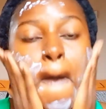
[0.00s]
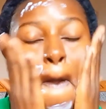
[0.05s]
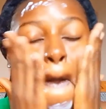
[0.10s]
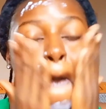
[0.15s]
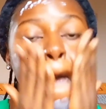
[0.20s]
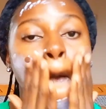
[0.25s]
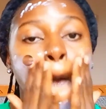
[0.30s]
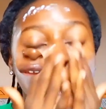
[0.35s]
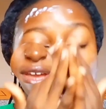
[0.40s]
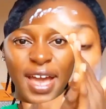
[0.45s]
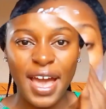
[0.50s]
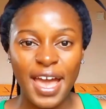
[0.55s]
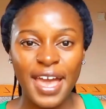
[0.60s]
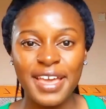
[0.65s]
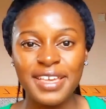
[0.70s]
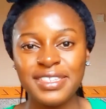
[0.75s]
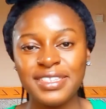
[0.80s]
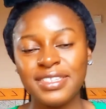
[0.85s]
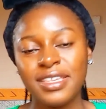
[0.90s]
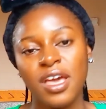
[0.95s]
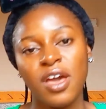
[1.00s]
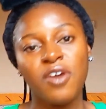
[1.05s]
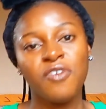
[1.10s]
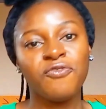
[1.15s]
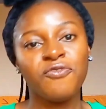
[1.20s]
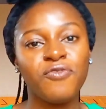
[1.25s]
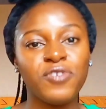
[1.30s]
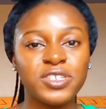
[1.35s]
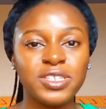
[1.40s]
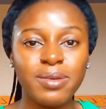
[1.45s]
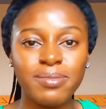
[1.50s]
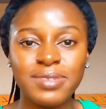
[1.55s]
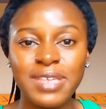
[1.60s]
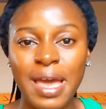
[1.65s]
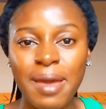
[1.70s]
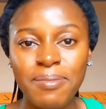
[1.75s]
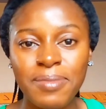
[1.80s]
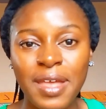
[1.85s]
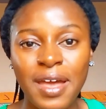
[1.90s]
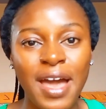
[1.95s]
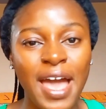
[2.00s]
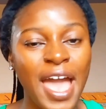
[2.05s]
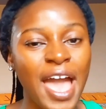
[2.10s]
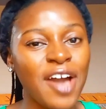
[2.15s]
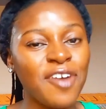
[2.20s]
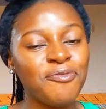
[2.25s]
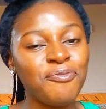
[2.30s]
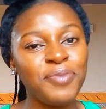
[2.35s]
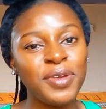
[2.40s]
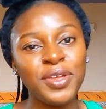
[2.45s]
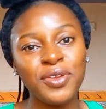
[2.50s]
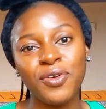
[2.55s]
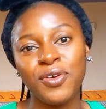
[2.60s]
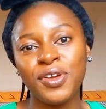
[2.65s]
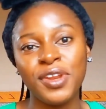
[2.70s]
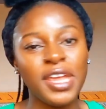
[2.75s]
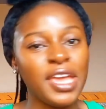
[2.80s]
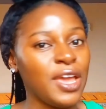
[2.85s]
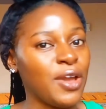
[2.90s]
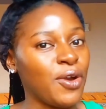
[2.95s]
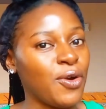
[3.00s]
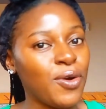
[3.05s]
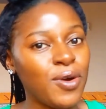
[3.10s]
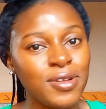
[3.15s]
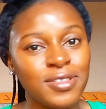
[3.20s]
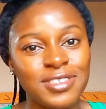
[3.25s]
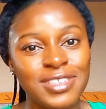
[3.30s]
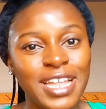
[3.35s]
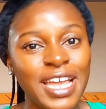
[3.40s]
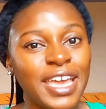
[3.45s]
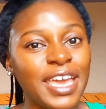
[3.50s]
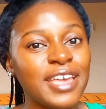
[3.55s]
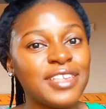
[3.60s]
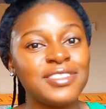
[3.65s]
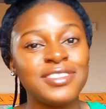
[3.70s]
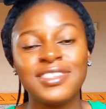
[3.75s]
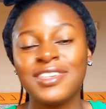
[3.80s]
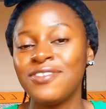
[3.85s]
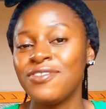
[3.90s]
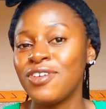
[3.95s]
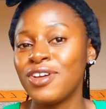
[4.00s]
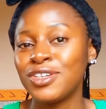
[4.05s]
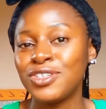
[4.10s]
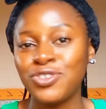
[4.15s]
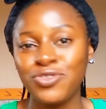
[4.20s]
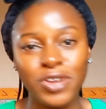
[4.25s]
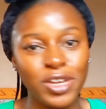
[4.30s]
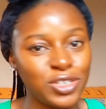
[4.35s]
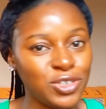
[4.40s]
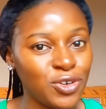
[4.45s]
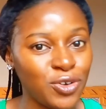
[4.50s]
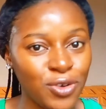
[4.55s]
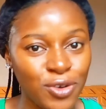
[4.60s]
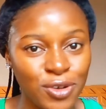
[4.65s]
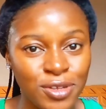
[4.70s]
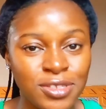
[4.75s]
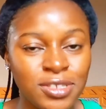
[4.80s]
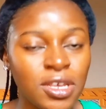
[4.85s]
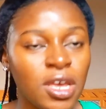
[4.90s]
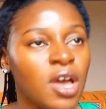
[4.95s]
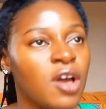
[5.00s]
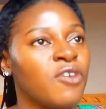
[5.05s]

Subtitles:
So you guys, for some time now I have been on a hunt, like a serious treasure hunt,